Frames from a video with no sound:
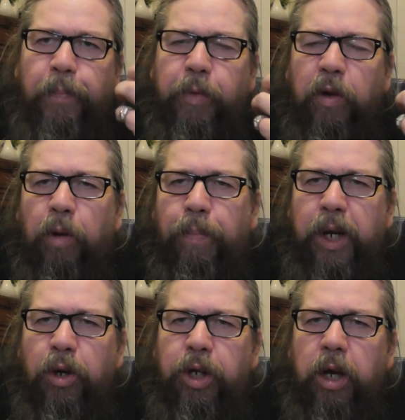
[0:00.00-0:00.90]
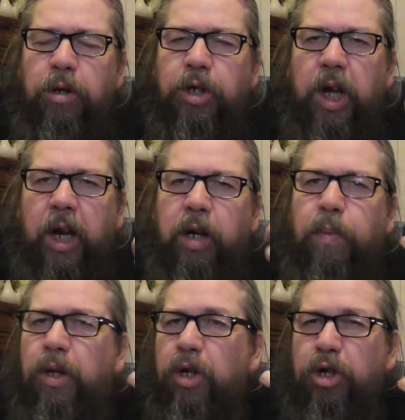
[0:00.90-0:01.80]
I've got a bite on the outside,
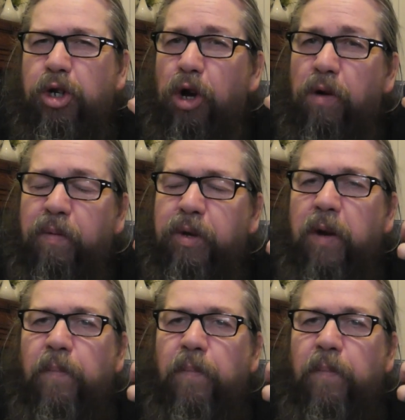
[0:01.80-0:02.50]
but they're soft.